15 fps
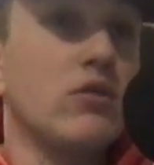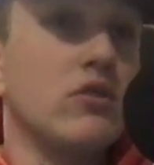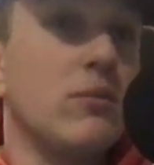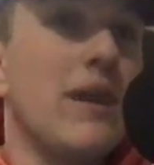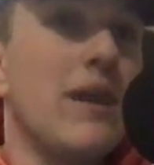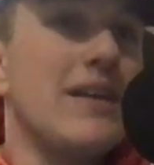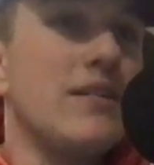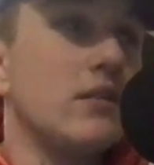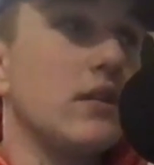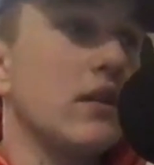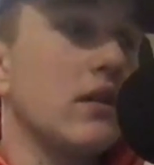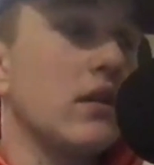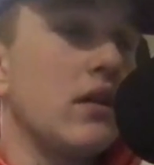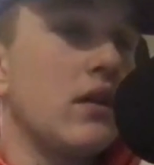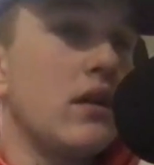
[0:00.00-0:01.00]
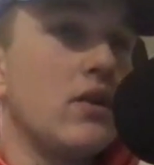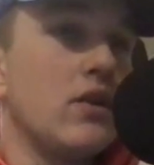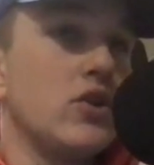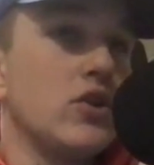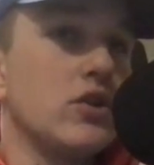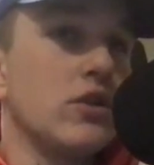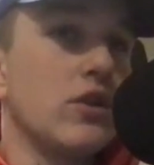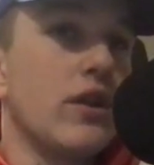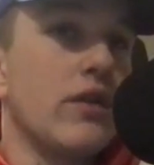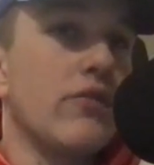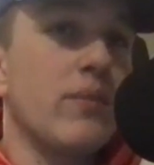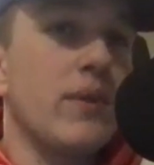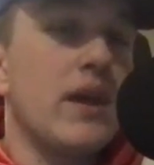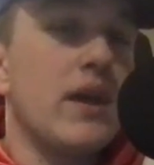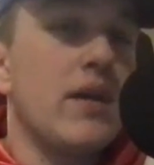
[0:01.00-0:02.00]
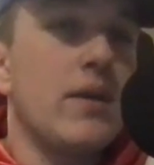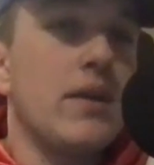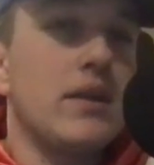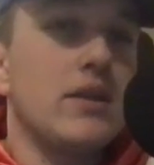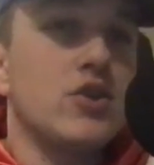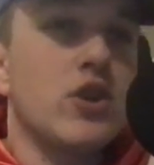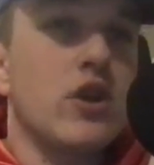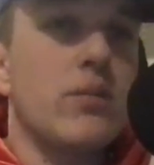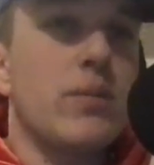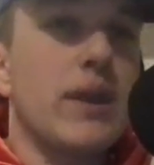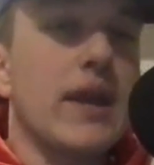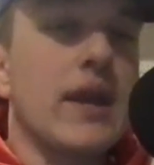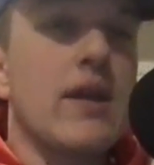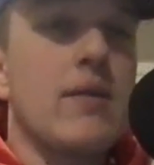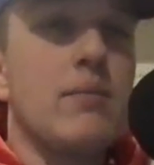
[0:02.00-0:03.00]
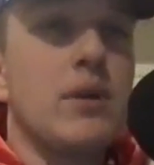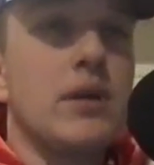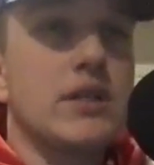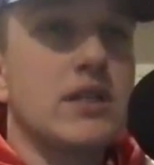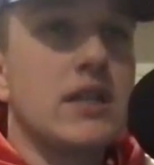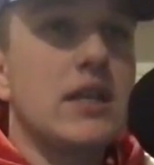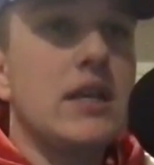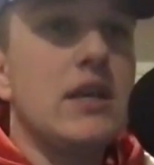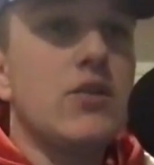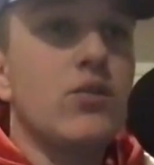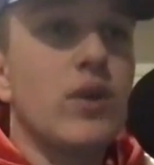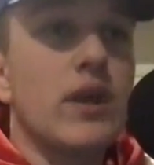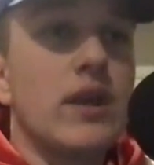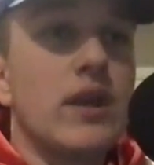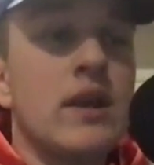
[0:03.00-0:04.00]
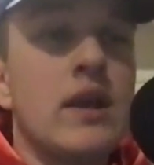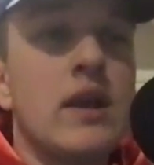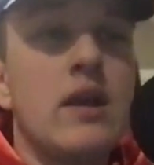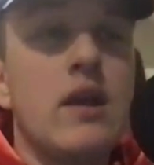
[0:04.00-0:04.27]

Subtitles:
amazing. Just learning from him, and then started picking up books that he had written,